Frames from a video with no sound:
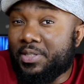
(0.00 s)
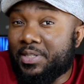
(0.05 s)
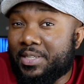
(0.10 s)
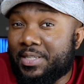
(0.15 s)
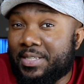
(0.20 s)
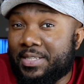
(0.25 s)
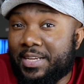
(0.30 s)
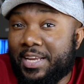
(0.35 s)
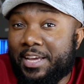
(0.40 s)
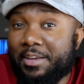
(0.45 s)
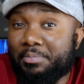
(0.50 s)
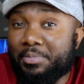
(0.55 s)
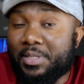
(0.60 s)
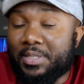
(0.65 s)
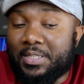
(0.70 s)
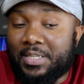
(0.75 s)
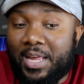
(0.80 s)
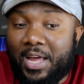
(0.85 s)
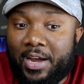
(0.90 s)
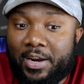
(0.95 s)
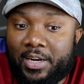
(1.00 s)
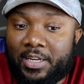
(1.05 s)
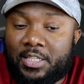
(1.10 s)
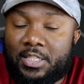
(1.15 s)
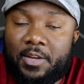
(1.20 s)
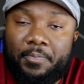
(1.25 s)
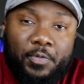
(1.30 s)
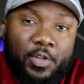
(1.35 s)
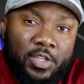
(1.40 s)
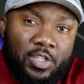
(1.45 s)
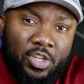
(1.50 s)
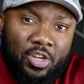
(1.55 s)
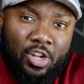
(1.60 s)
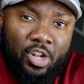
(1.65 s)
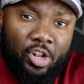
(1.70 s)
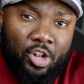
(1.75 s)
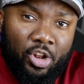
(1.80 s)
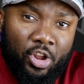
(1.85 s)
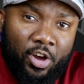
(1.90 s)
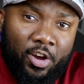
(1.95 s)
much the same design, except it's a a
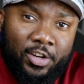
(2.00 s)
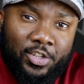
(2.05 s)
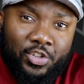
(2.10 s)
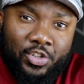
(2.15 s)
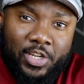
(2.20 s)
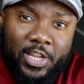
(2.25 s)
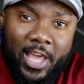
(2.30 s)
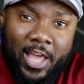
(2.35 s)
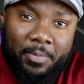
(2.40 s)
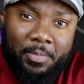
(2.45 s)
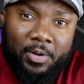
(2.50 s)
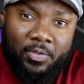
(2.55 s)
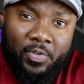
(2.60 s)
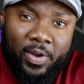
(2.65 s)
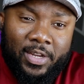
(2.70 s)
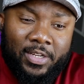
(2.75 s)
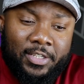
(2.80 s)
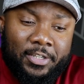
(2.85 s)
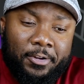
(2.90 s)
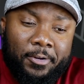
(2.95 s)
larger tablet, right?